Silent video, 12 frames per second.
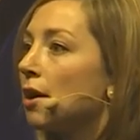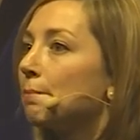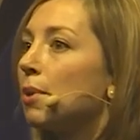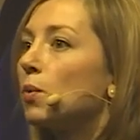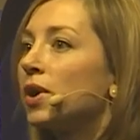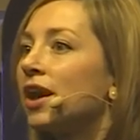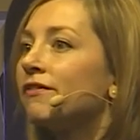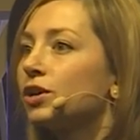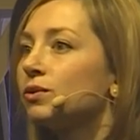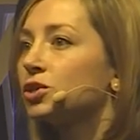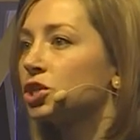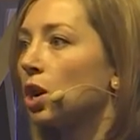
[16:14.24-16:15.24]
But whenever
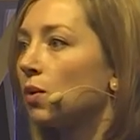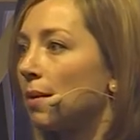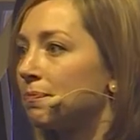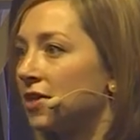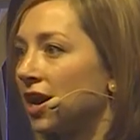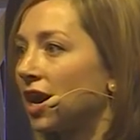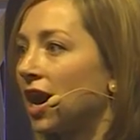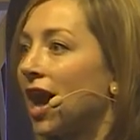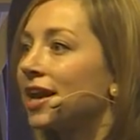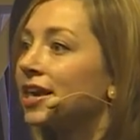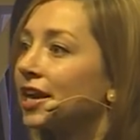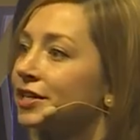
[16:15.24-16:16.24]
you show up there, I
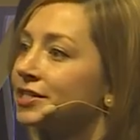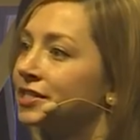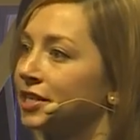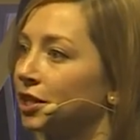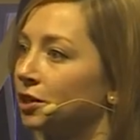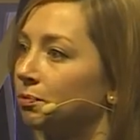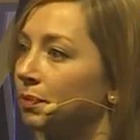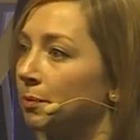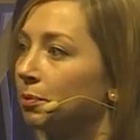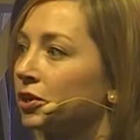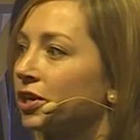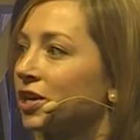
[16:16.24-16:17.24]
guarantee you,
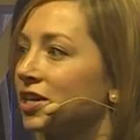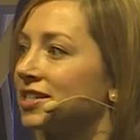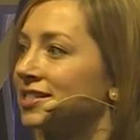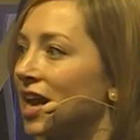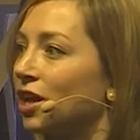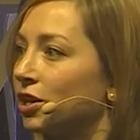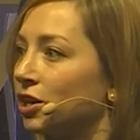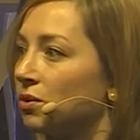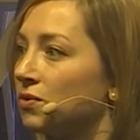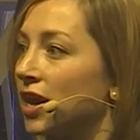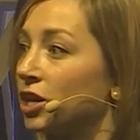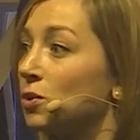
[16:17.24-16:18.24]
people are going to tell you
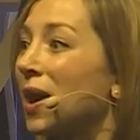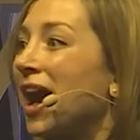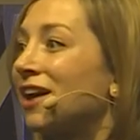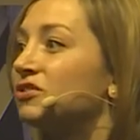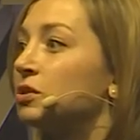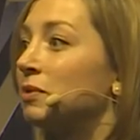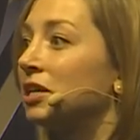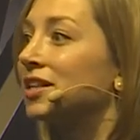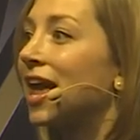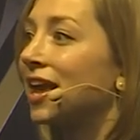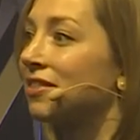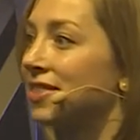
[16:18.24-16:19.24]
that you have to be
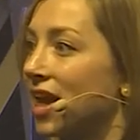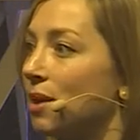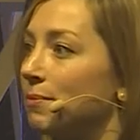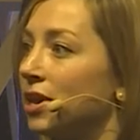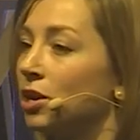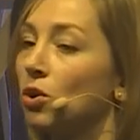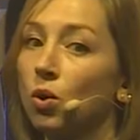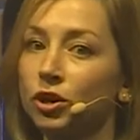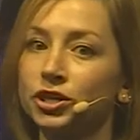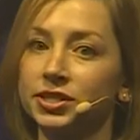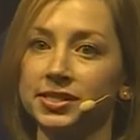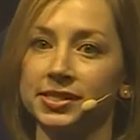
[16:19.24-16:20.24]
like them in
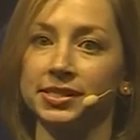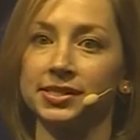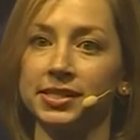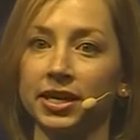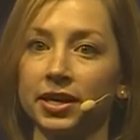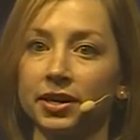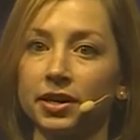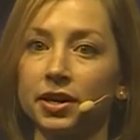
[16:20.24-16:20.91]
order to succeed.